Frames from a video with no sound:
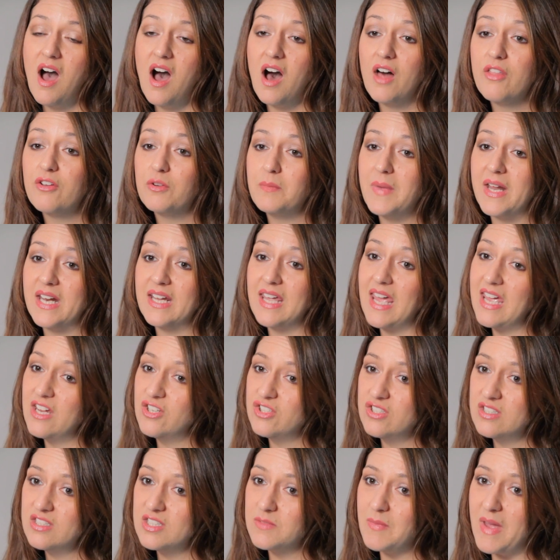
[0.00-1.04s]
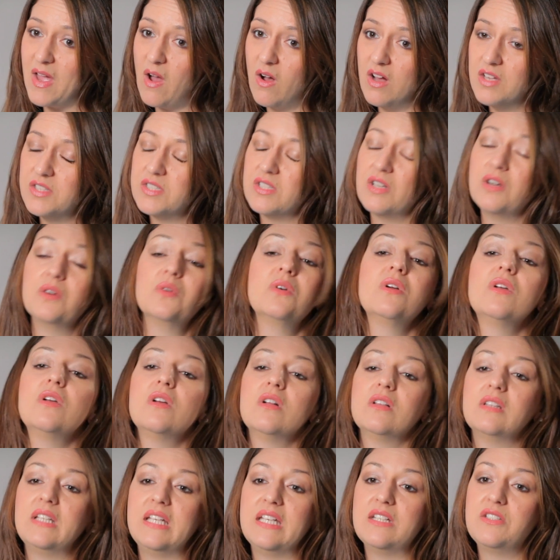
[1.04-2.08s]
Other medications may also
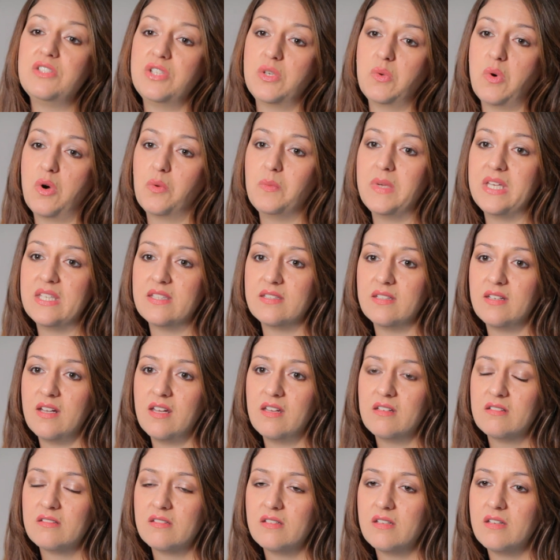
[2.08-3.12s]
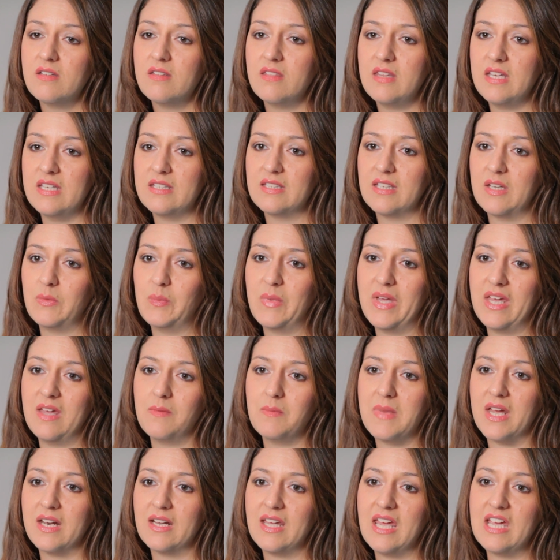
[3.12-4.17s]
lead to obesity. These can
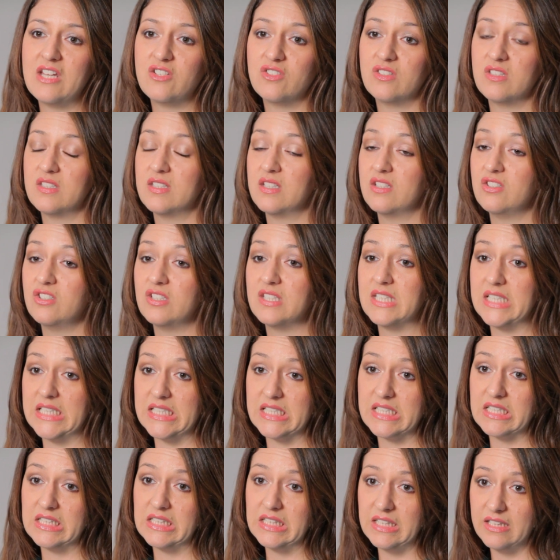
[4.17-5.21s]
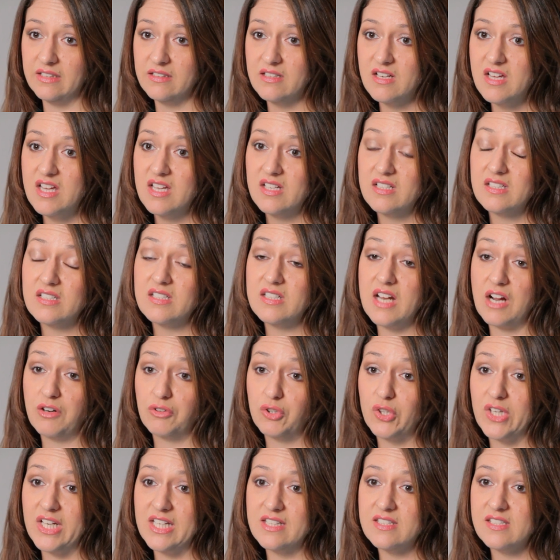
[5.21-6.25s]
be medications such as insulin,
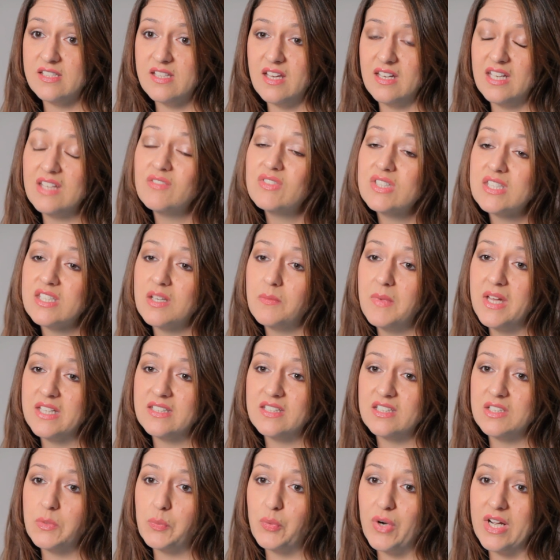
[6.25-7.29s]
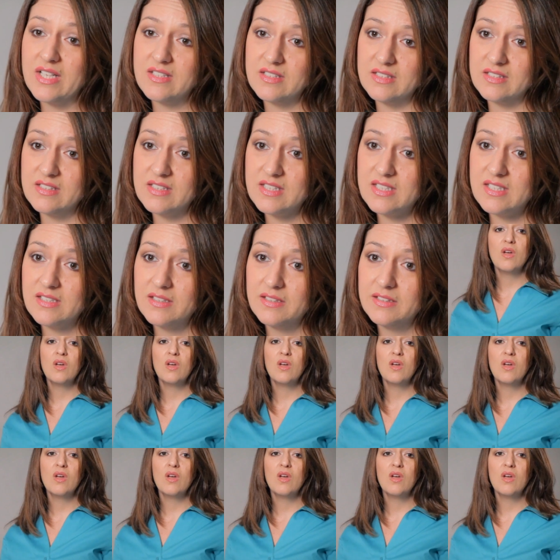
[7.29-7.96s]
steroids, and even some antidepressants.